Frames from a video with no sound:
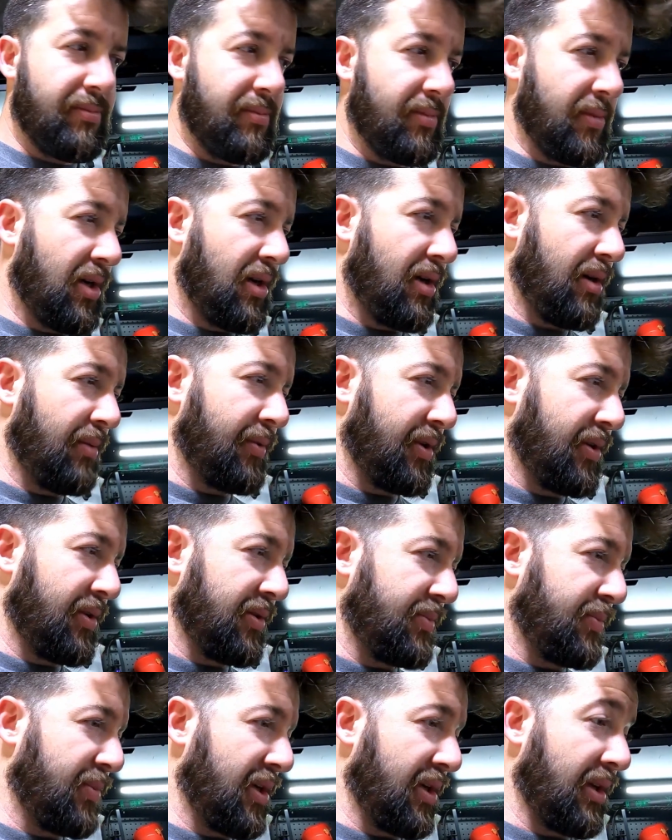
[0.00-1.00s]

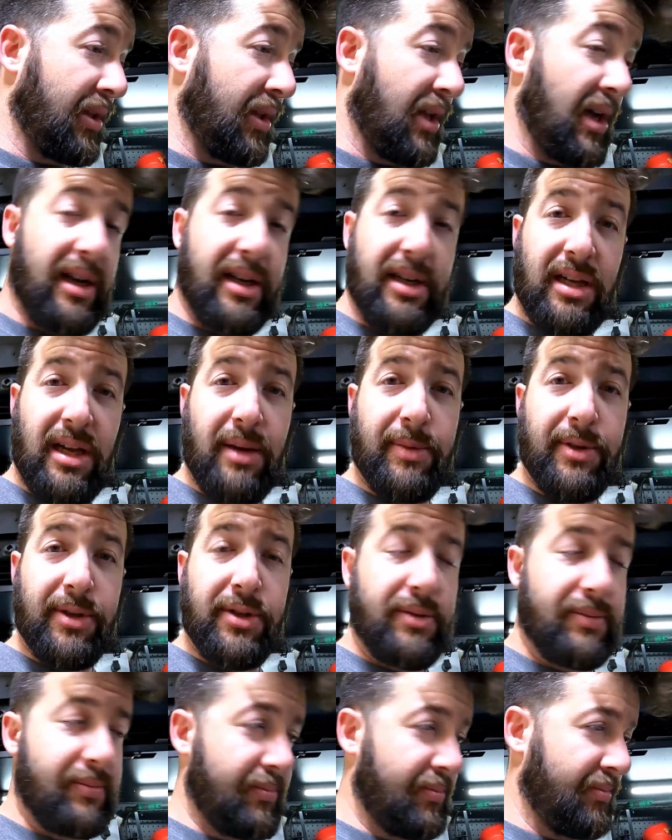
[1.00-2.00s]
There's been a lot of
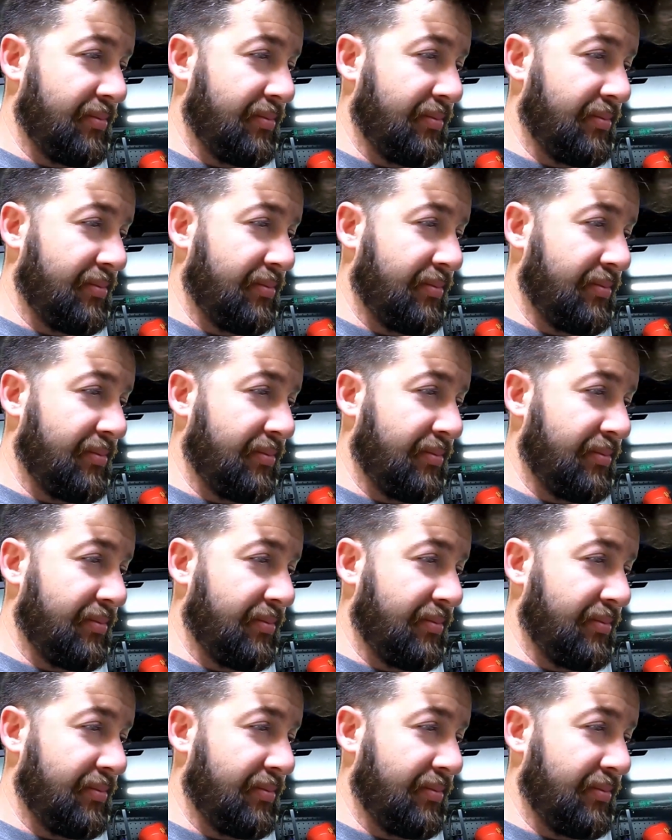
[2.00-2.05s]
damage